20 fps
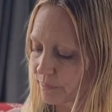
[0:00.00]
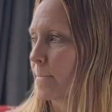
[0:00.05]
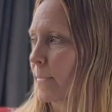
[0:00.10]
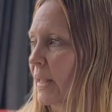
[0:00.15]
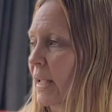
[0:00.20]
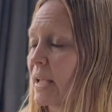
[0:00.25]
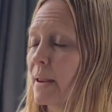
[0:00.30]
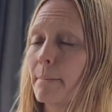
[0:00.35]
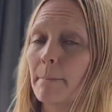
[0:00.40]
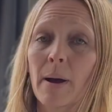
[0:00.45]

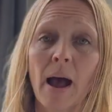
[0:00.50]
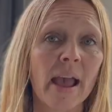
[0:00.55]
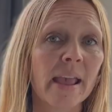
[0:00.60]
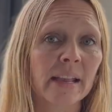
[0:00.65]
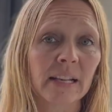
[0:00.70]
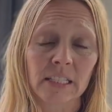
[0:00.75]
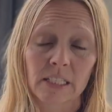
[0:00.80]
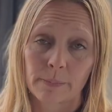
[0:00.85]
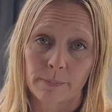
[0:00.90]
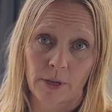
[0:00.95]
In my
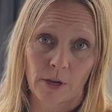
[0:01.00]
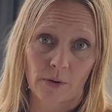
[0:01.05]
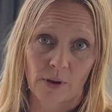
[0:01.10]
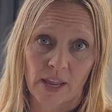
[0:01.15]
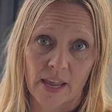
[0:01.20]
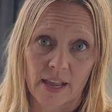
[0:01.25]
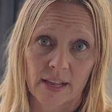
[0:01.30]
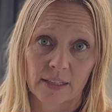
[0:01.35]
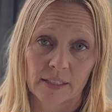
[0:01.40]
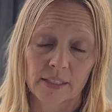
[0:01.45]

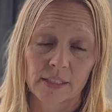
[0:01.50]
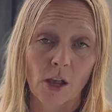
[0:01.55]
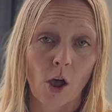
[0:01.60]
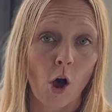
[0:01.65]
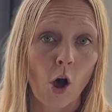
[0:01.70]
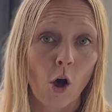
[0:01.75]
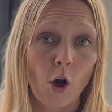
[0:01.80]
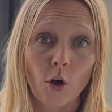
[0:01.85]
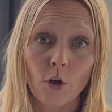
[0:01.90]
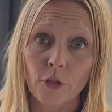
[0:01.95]
experience,
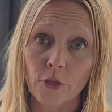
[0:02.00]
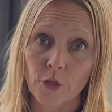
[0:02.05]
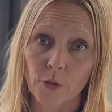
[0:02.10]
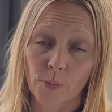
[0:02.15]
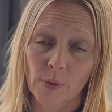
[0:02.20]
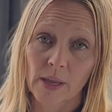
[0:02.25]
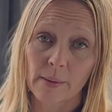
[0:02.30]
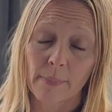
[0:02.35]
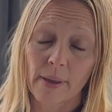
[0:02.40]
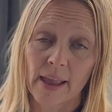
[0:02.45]
all
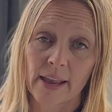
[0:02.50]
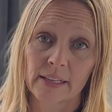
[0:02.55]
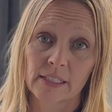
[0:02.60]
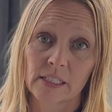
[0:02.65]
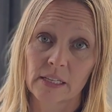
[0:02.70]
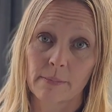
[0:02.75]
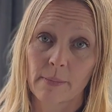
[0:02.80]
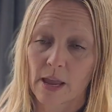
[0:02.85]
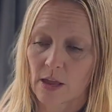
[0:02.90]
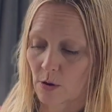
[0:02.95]
three
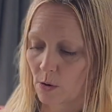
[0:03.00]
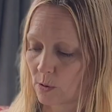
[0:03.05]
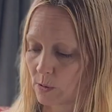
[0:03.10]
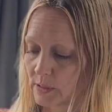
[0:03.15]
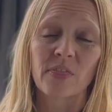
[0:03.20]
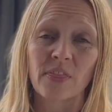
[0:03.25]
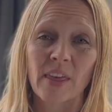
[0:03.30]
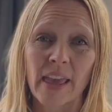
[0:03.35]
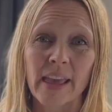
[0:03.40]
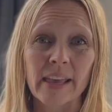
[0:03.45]
paste
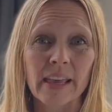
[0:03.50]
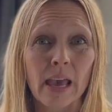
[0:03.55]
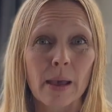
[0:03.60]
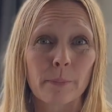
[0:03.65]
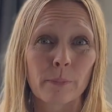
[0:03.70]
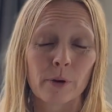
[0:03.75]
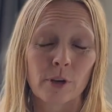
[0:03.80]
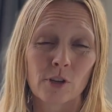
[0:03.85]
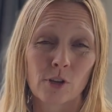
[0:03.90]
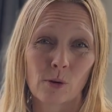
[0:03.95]
tomatoes, they
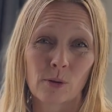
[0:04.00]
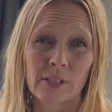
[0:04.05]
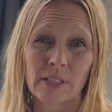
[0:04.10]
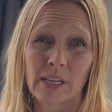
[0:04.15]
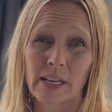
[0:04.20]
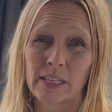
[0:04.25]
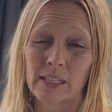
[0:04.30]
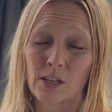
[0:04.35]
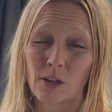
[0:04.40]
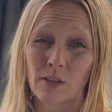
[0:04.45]
kept
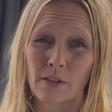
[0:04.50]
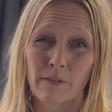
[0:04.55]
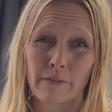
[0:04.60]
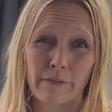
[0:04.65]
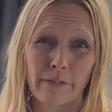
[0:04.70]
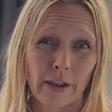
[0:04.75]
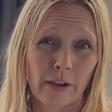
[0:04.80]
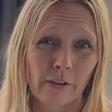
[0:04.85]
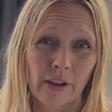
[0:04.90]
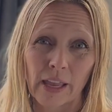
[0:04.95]
producing till the
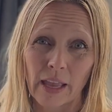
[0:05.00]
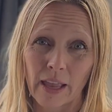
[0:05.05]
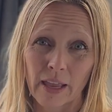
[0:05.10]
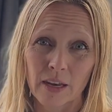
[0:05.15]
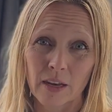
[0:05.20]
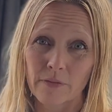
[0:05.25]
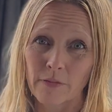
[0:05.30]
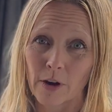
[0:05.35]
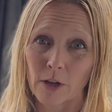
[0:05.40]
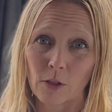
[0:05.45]
very
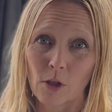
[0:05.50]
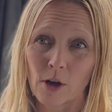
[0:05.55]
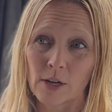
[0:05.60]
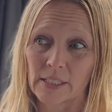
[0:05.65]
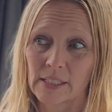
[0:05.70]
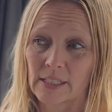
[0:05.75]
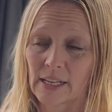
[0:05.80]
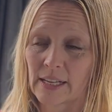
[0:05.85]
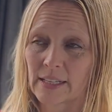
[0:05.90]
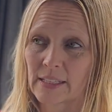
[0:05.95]
end of our long
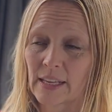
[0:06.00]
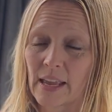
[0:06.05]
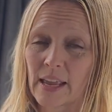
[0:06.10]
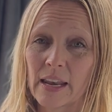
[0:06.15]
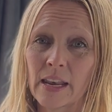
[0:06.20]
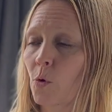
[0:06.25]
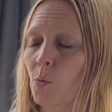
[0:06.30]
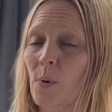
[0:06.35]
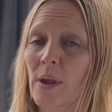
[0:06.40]
season.